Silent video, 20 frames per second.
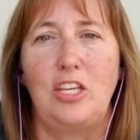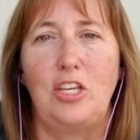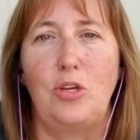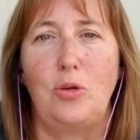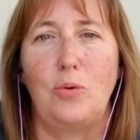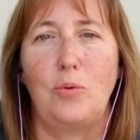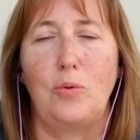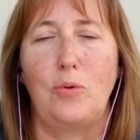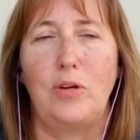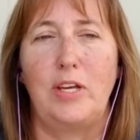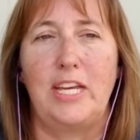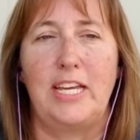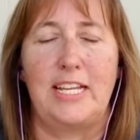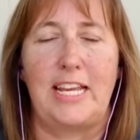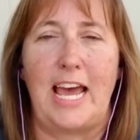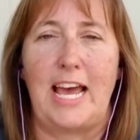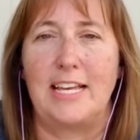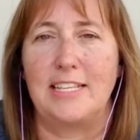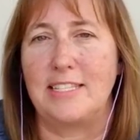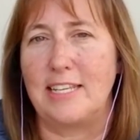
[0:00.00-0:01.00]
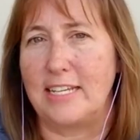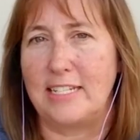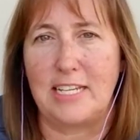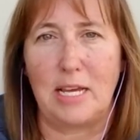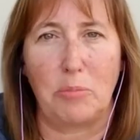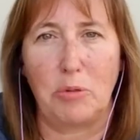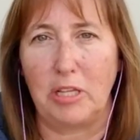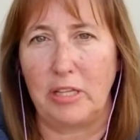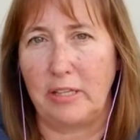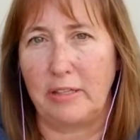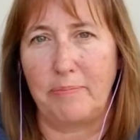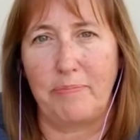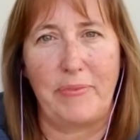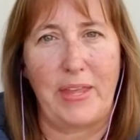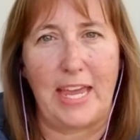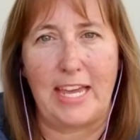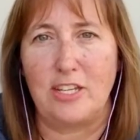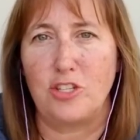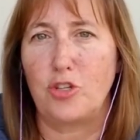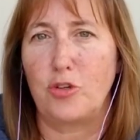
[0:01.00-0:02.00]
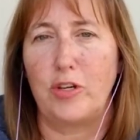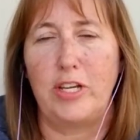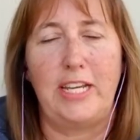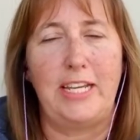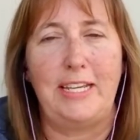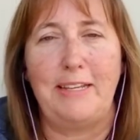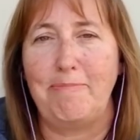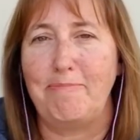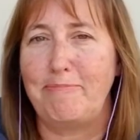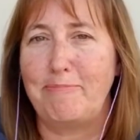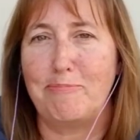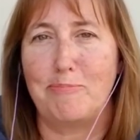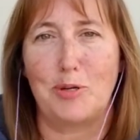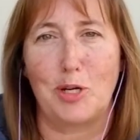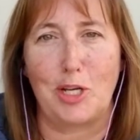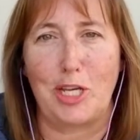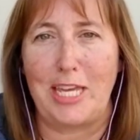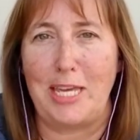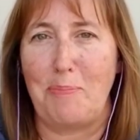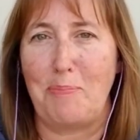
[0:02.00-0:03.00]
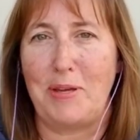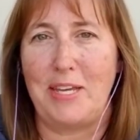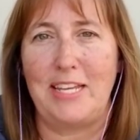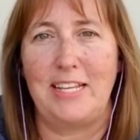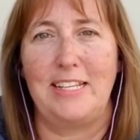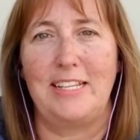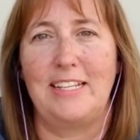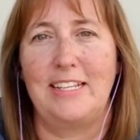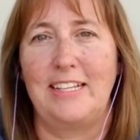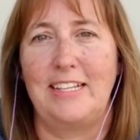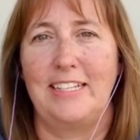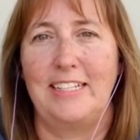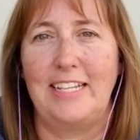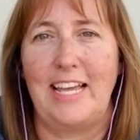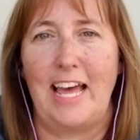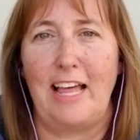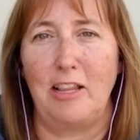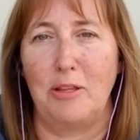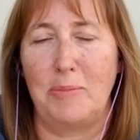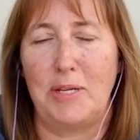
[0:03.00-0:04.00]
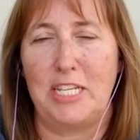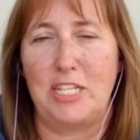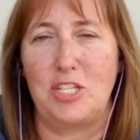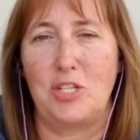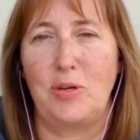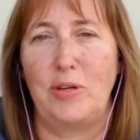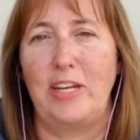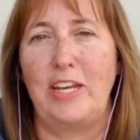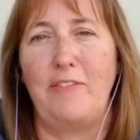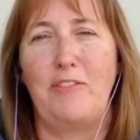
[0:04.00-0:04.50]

it has a double entry bookkeeping element to it.